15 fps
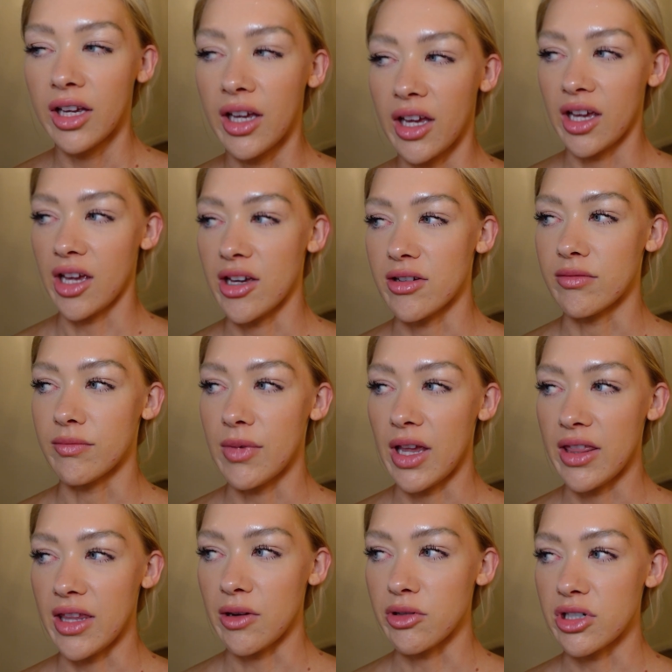
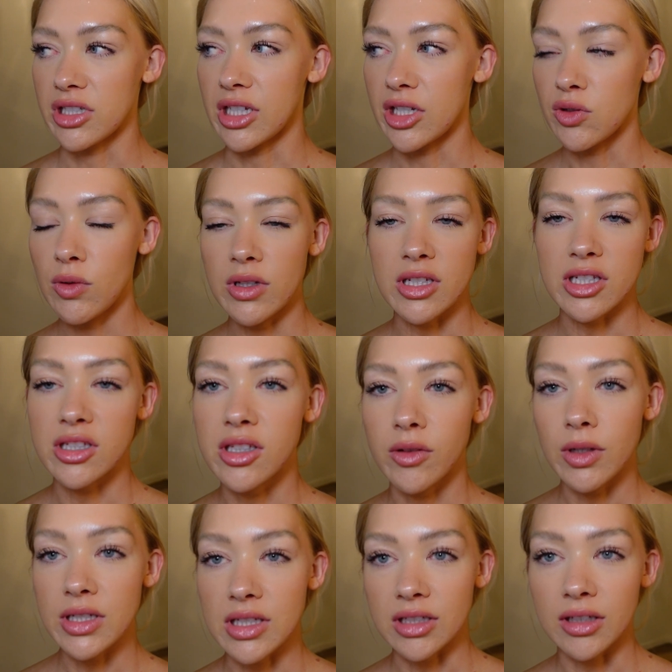and they were just like, sweet, this is so
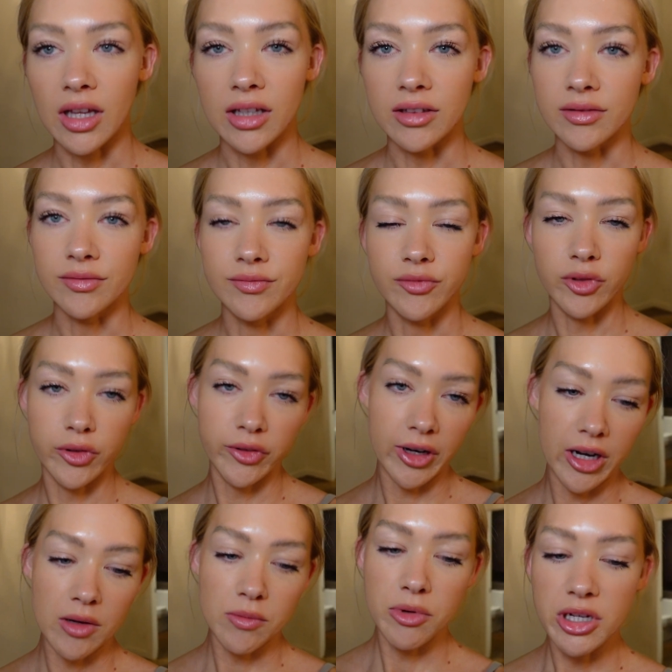easy, and we're
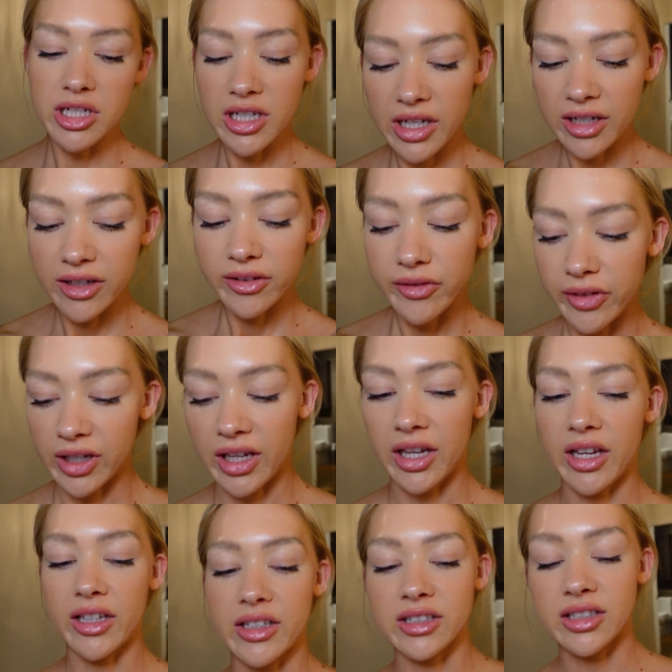very appreciative.
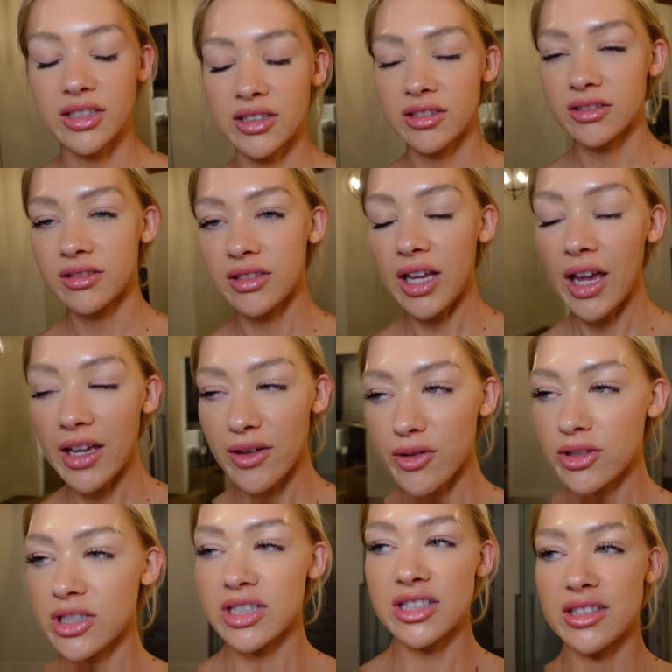And yeah, it
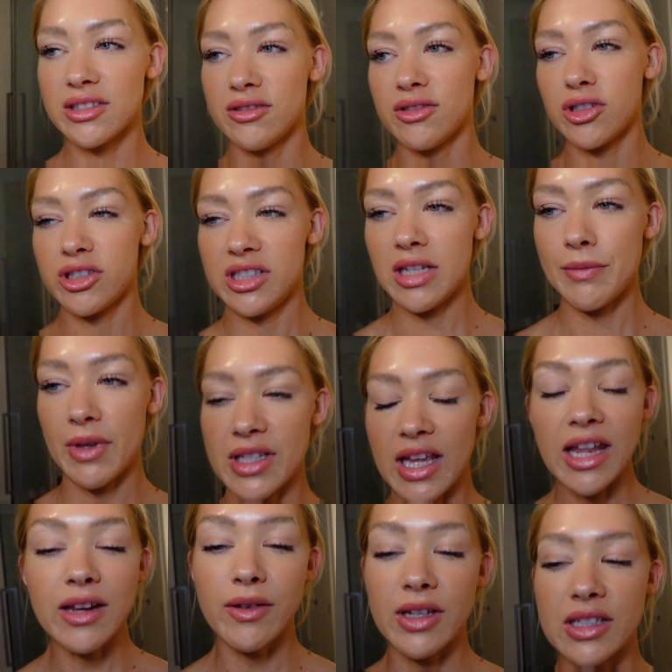was just seamless.
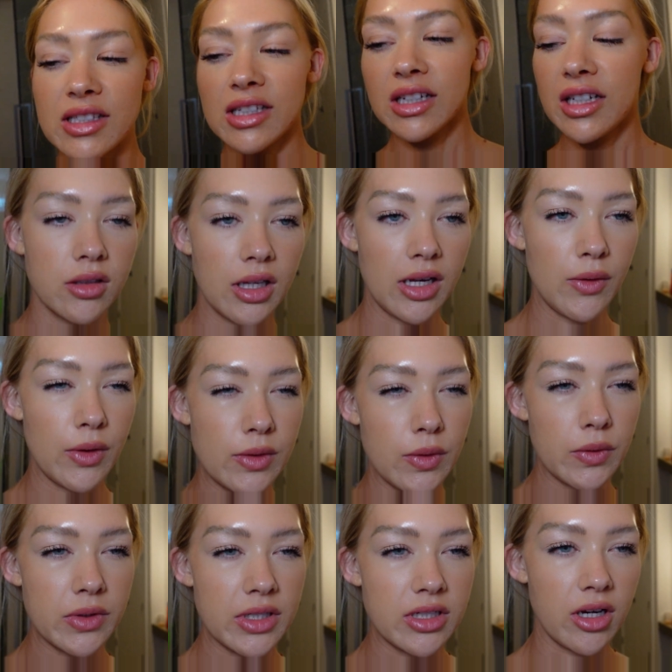Anyways, what
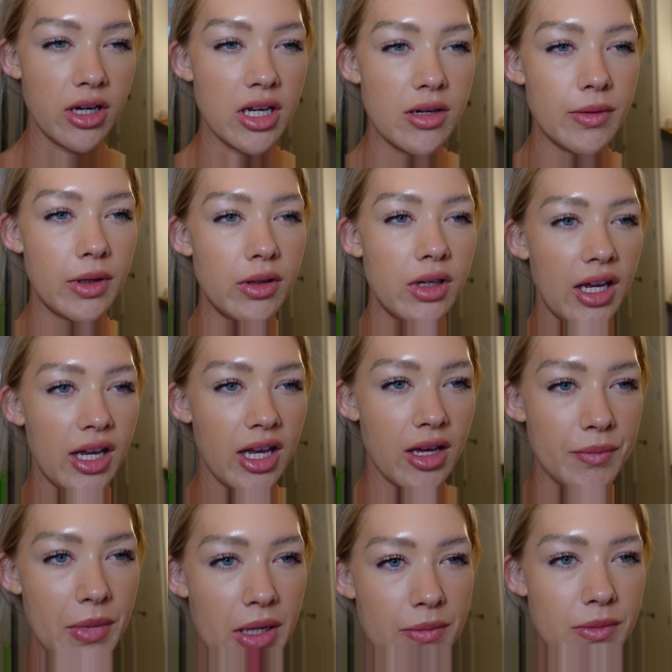was I talking about?
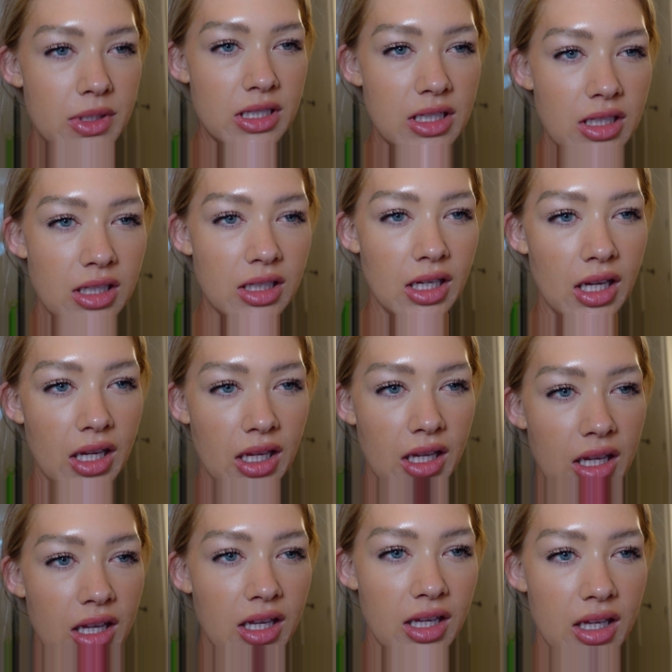Empty
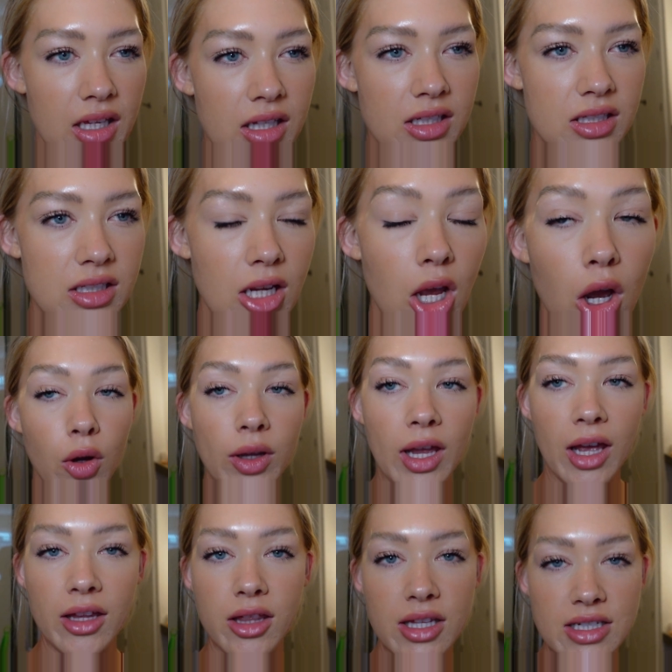and, oh yeah, the